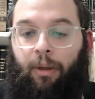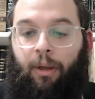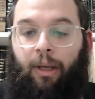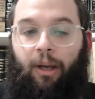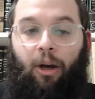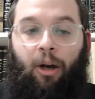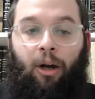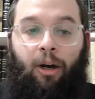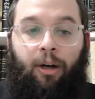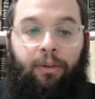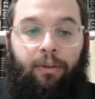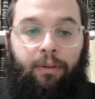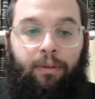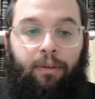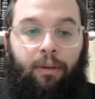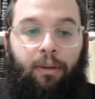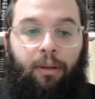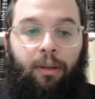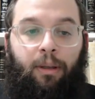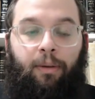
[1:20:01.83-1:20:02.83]
art
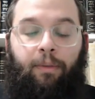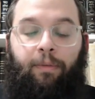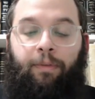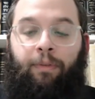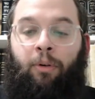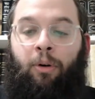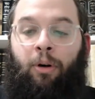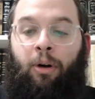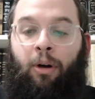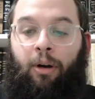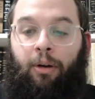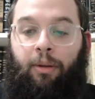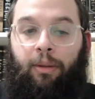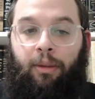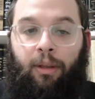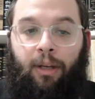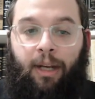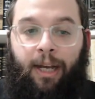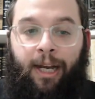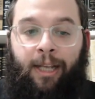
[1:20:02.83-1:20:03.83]
for
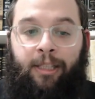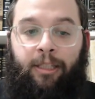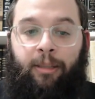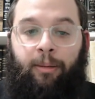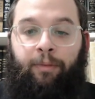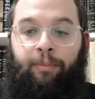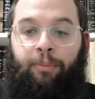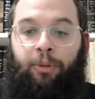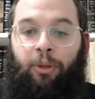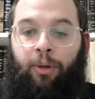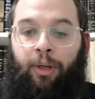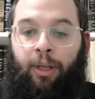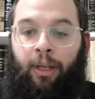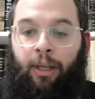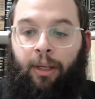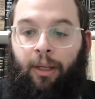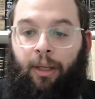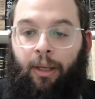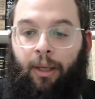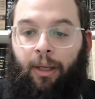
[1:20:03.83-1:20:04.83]
the concept of
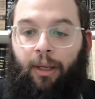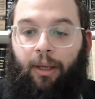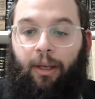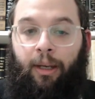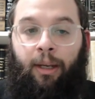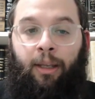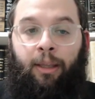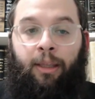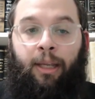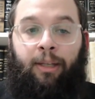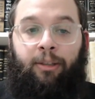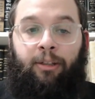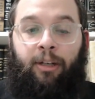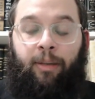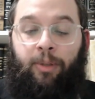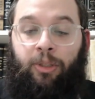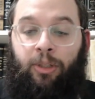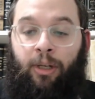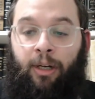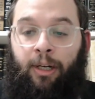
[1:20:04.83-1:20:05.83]
beauty in the Alter
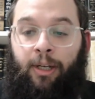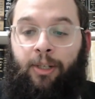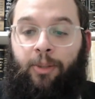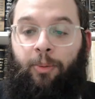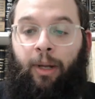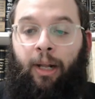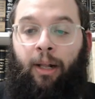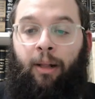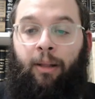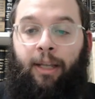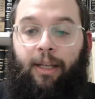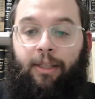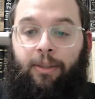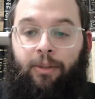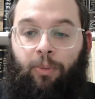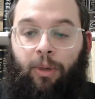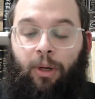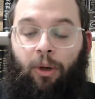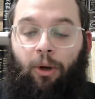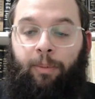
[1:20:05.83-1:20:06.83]
Rebbe's Torah as well, and
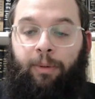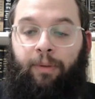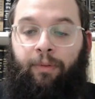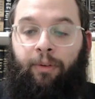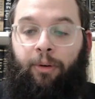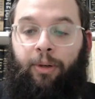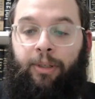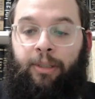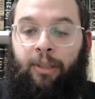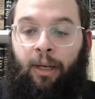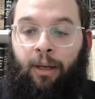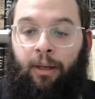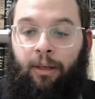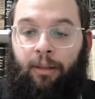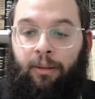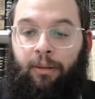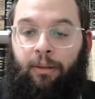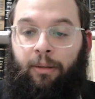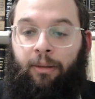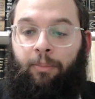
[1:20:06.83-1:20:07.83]
that's what I hope to focus
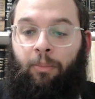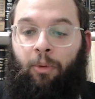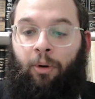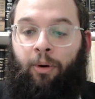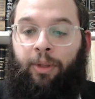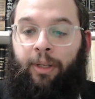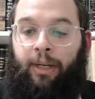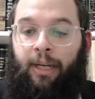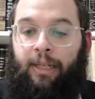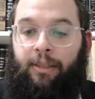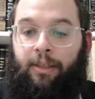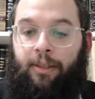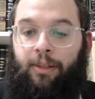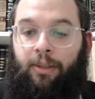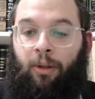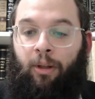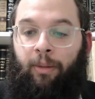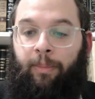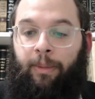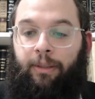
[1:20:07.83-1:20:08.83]
on more in the next
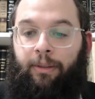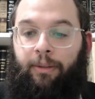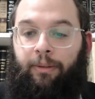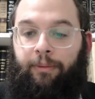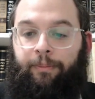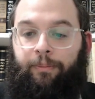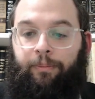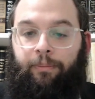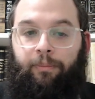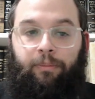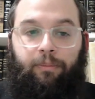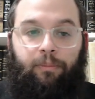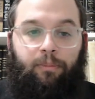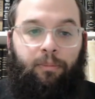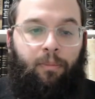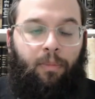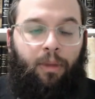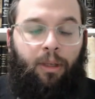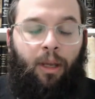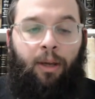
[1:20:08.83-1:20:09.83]
installment.
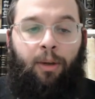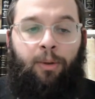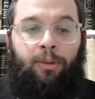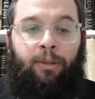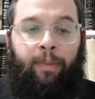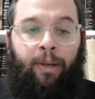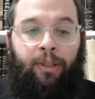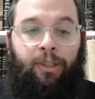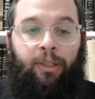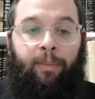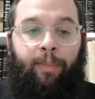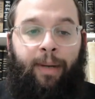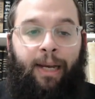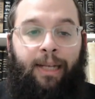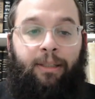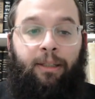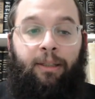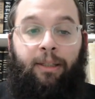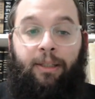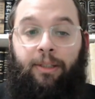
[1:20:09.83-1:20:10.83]
I also mentioned in
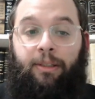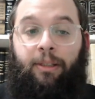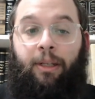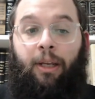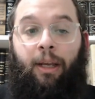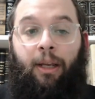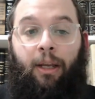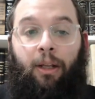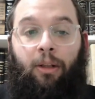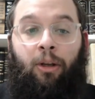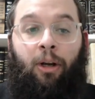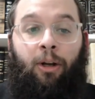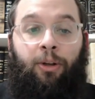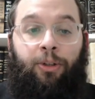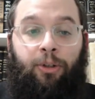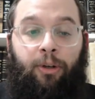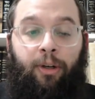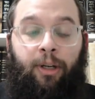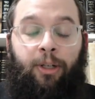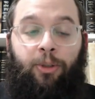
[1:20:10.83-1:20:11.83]
passing this
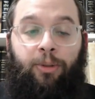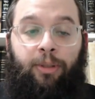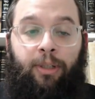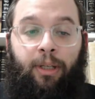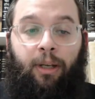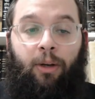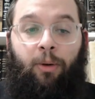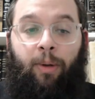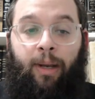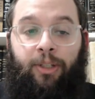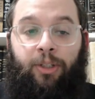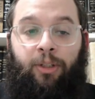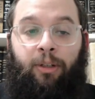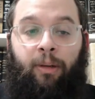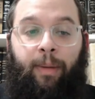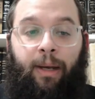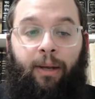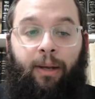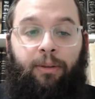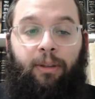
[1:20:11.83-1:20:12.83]
larger, interesting question
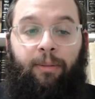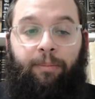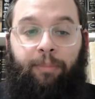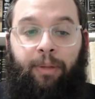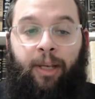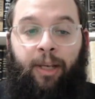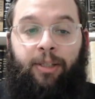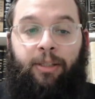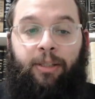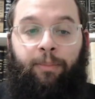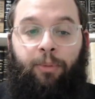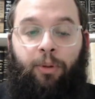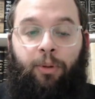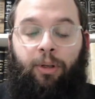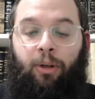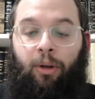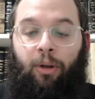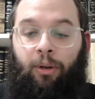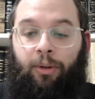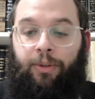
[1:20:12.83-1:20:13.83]
about the place that
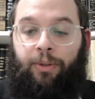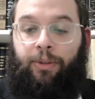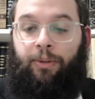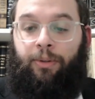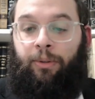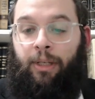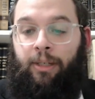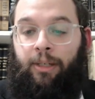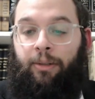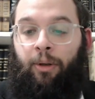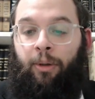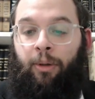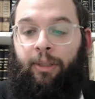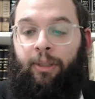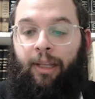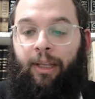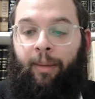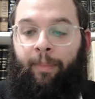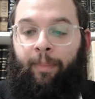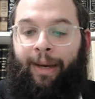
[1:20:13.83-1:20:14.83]
beauty holds or doesn't hold
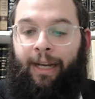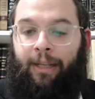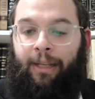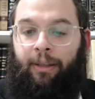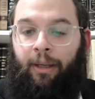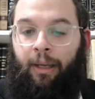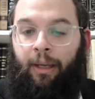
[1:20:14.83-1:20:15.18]
in Chabad,